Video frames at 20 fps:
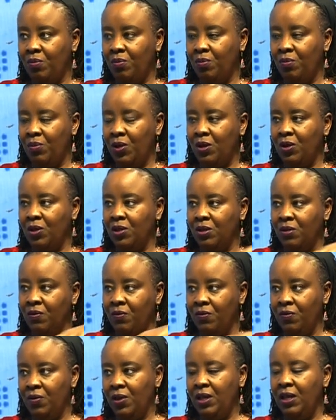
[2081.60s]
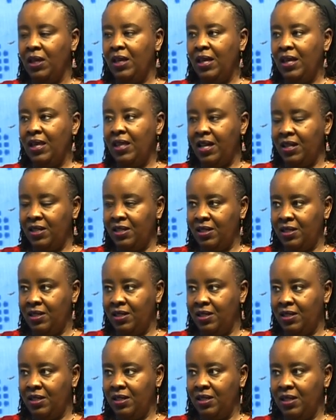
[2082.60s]
because of that
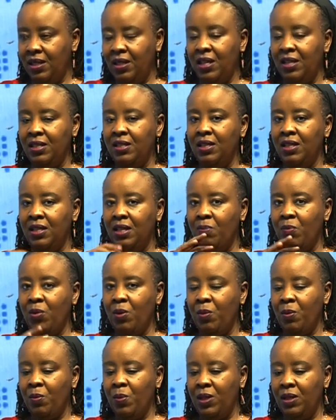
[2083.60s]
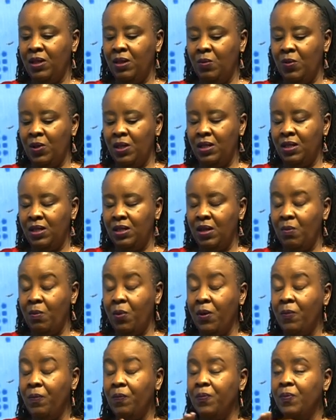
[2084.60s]
disease. And that's the problem with, with
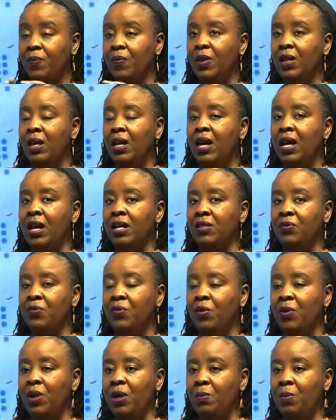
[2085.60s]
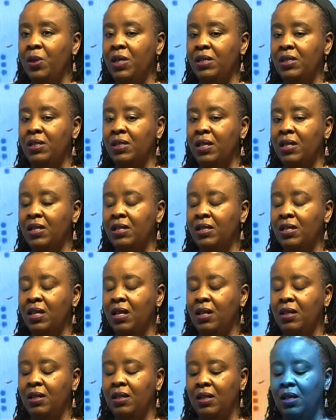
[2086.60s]
distemper. As for rabies, as I
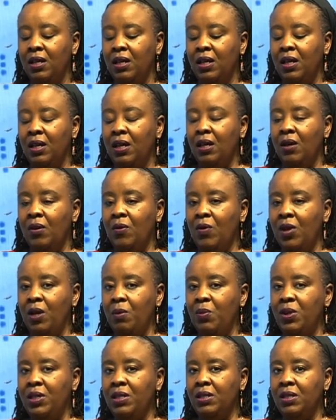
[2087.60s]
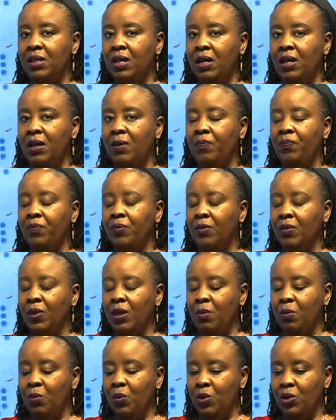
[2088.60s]
said, rabies, um,
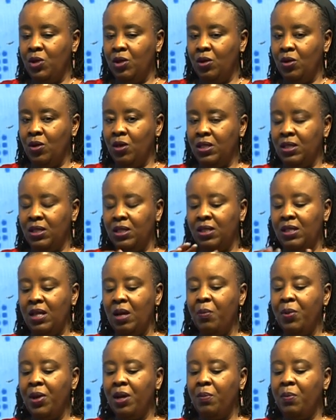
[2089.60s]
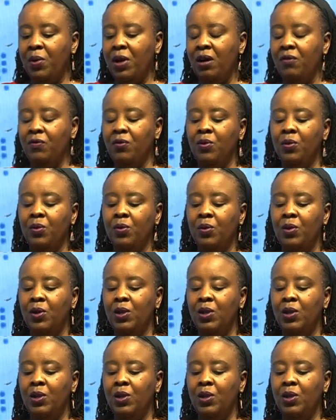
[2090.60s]
most dogs, distemper and parvo,